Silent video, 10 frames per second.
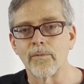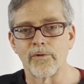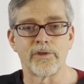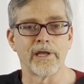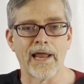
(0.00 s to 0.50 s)

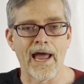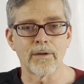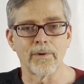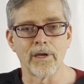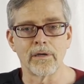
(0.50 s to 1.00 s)
with the
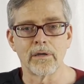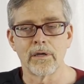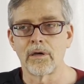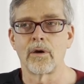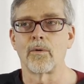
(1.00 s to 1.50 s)
anatomy,
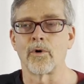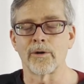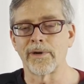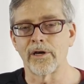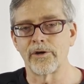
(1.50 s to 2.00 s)
what
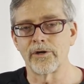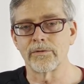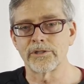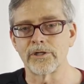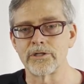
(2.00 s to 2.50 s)
am I going to do
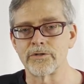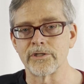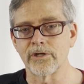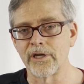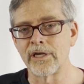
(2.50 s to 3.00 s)
with
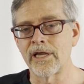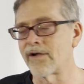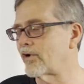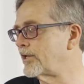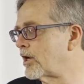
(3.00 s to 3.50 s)
surgery? So you need to
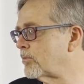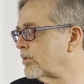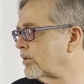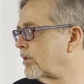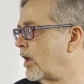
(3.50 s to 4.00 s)
have an
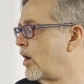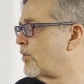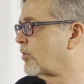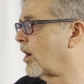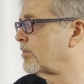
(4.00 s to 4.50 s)
identifiable
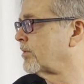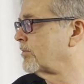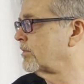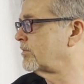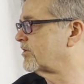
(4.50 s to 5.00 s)

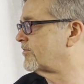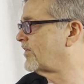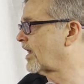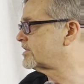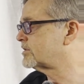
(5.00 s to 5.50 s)
problem to
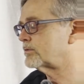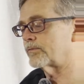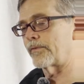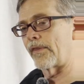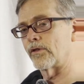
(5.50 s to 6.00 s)
fix,
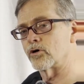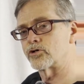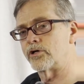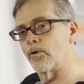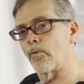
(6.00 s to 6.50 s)
and
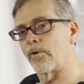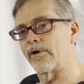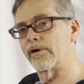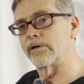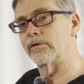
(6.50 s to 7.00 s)
those
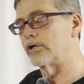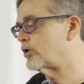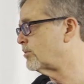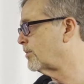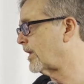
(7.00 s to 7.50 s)
we
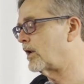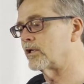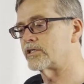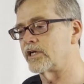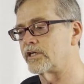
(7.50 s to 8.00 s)
determine by getting
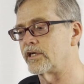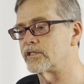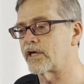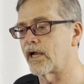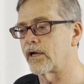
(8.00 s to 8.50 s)
a CT
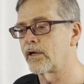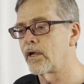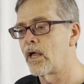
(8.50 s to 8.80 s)
scan.